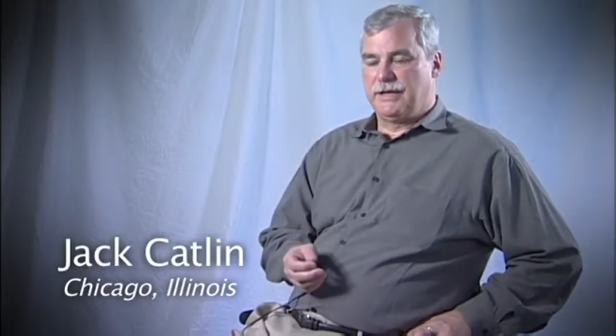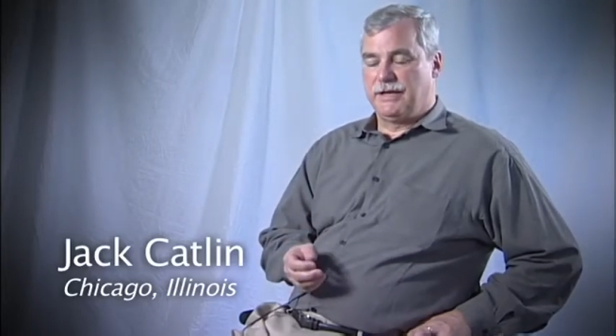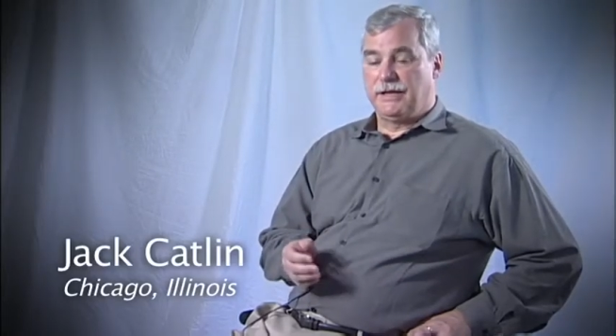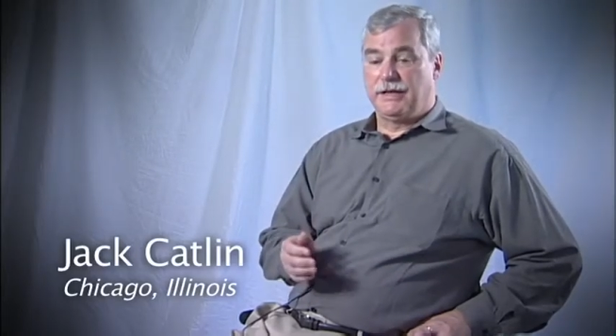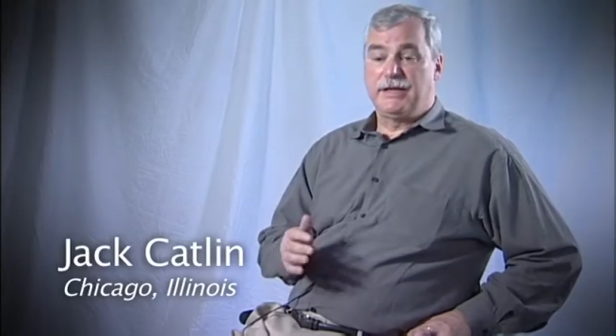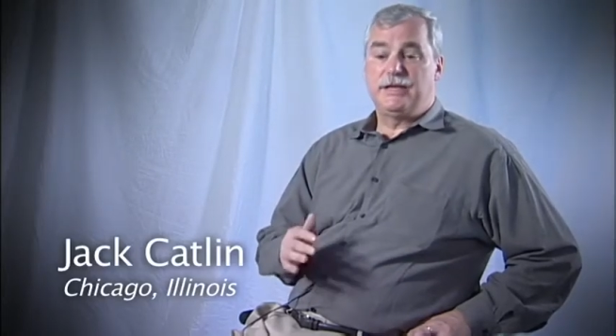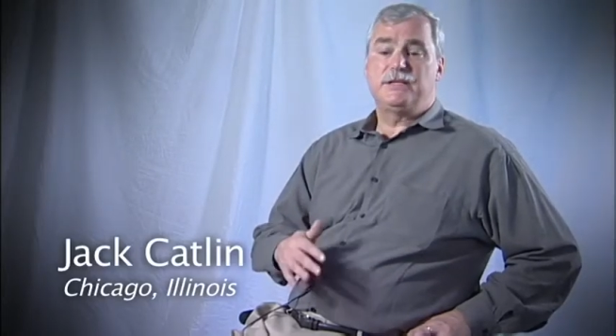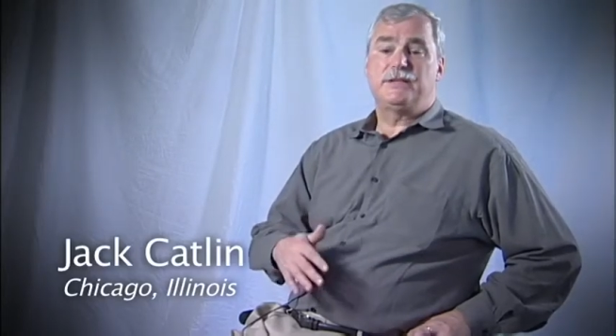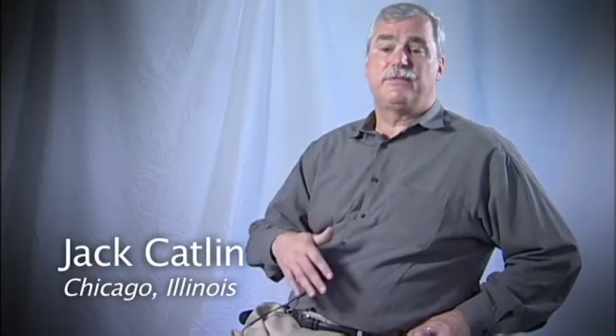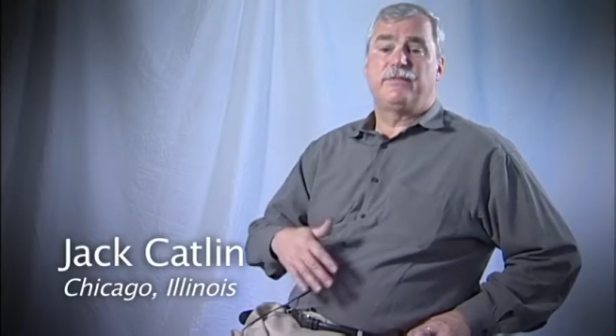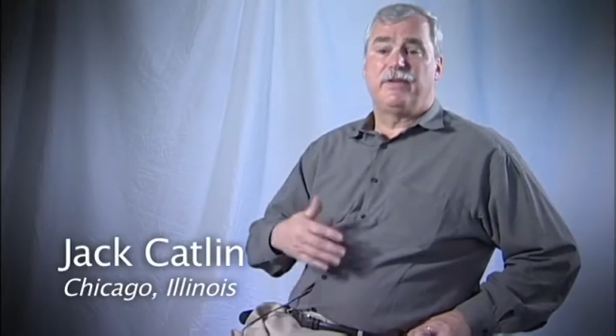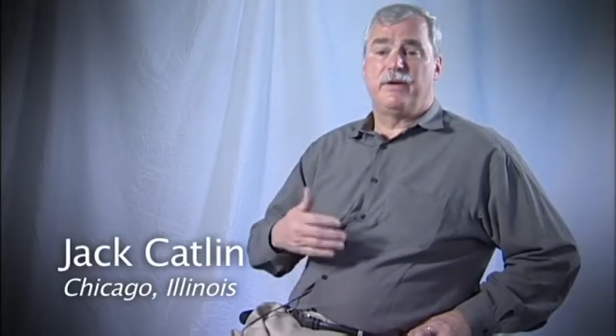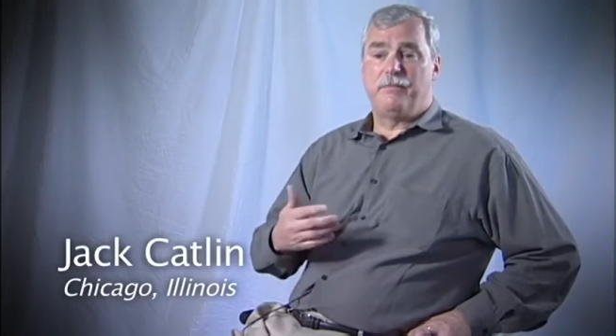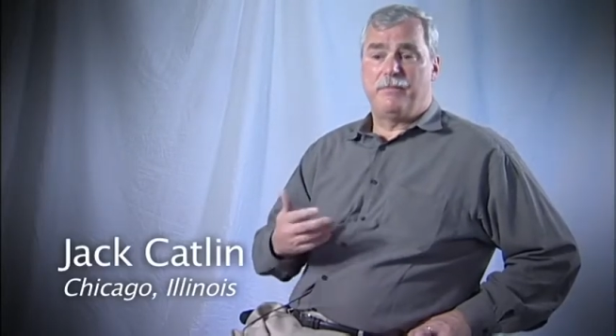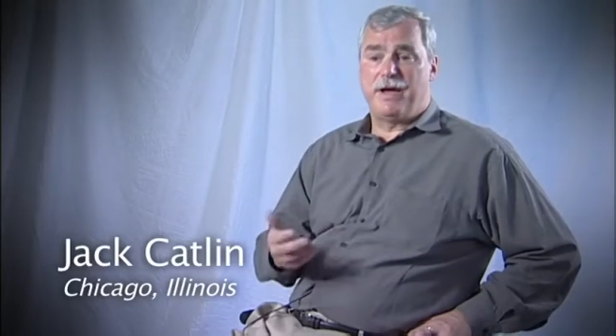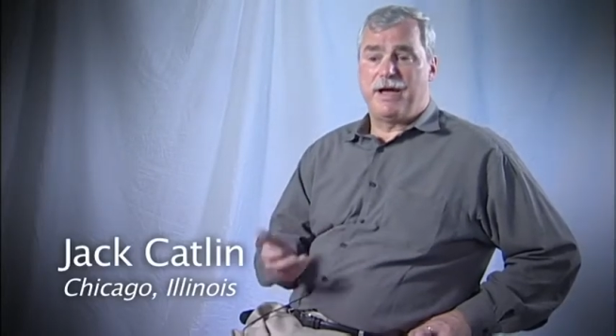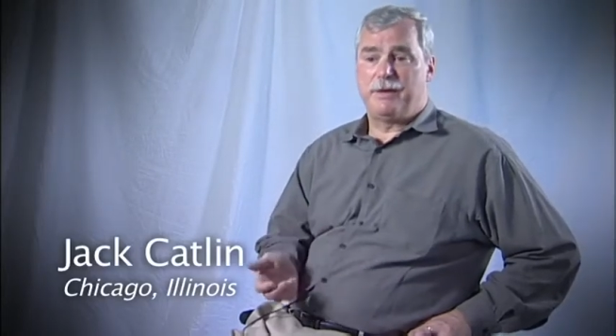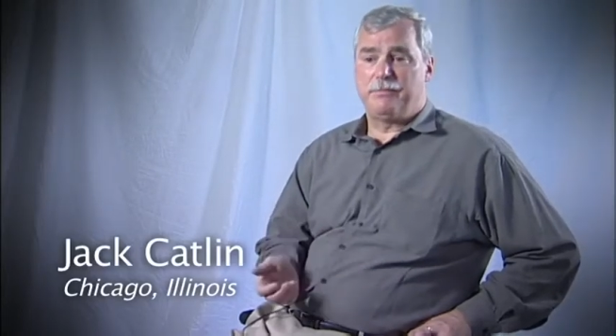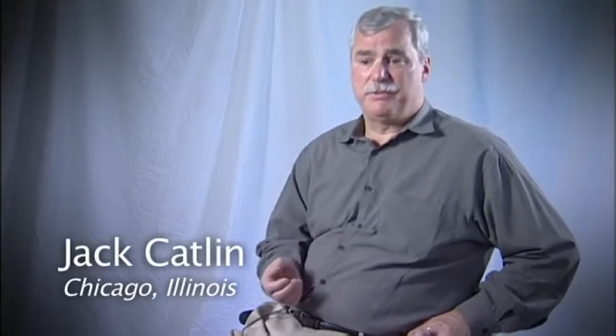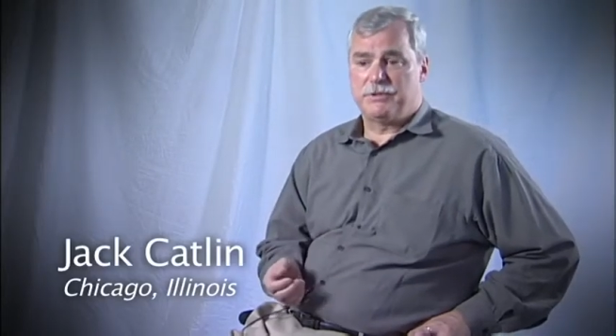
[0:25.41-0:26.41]
at least from
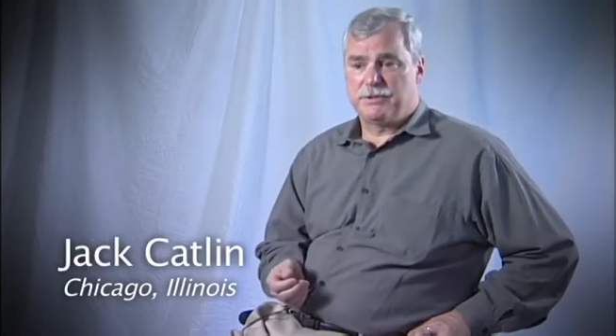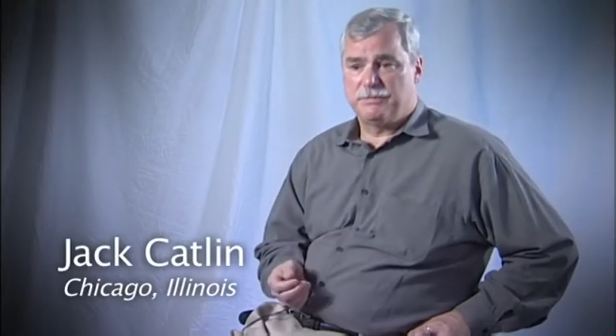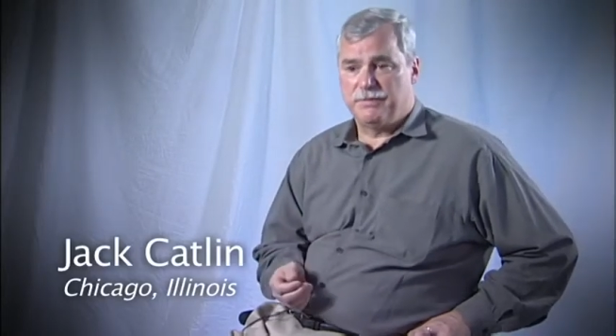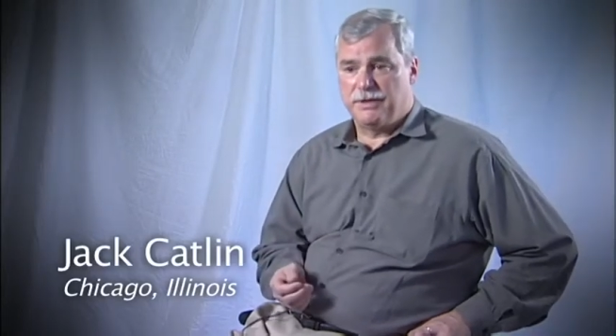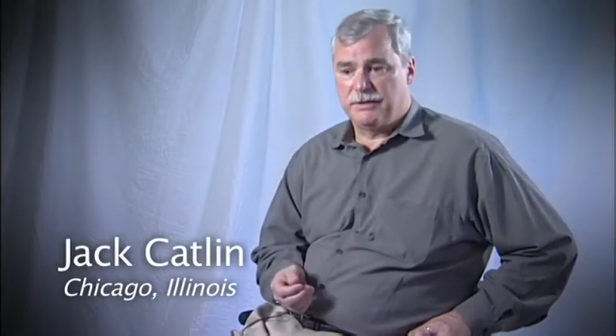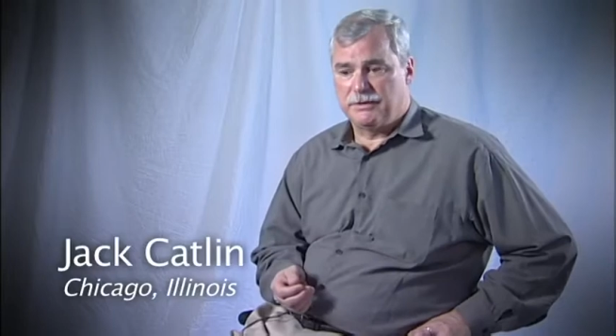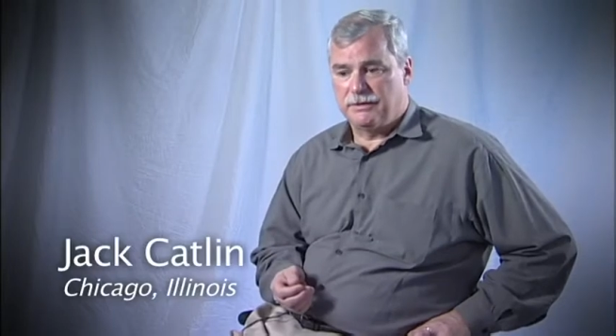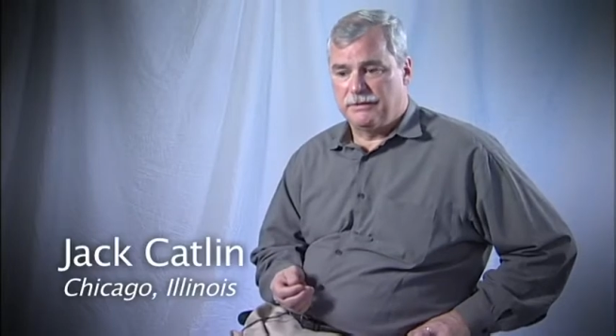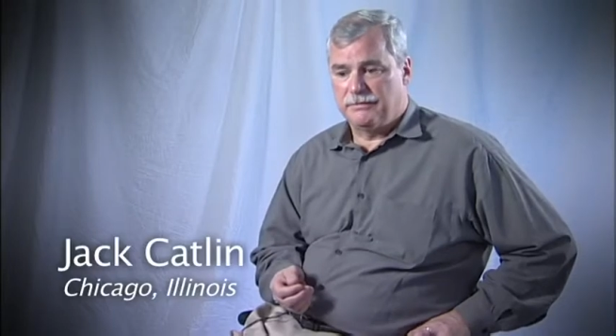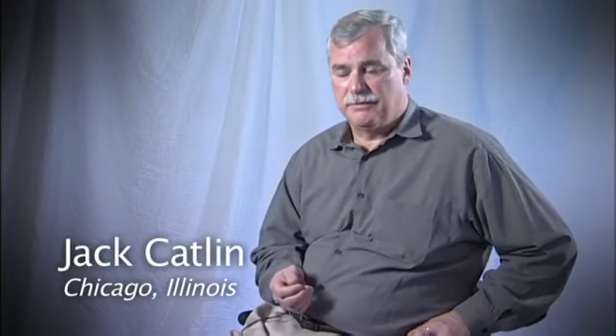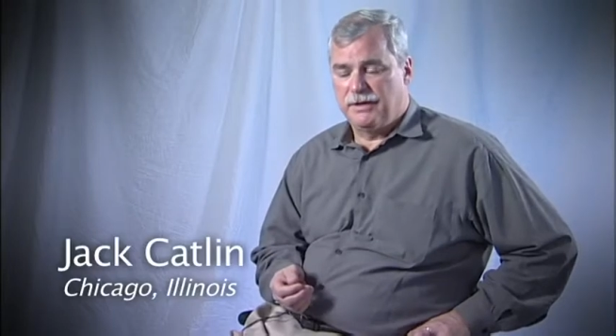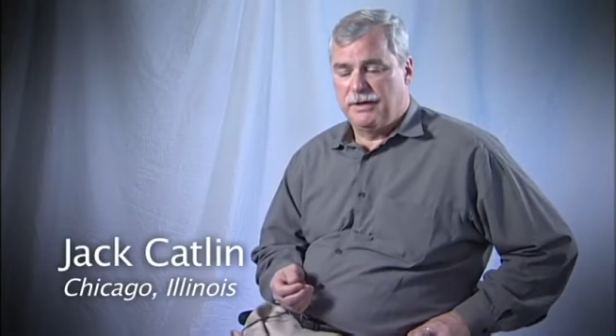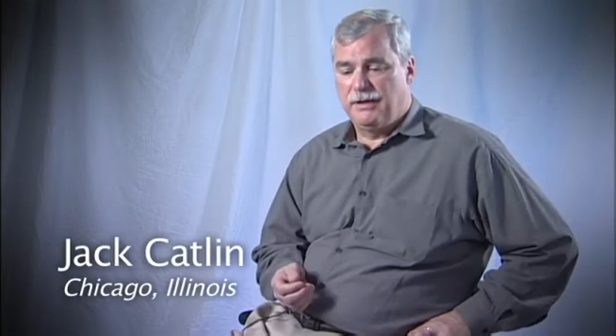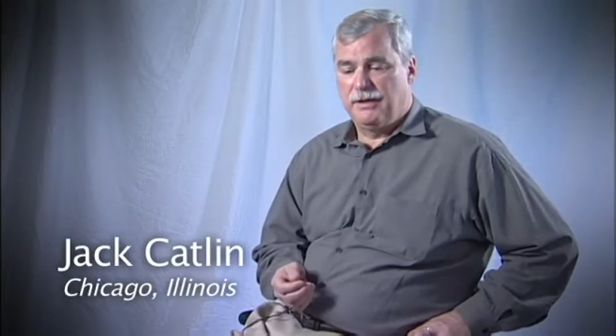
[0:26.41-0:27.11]
my perspective,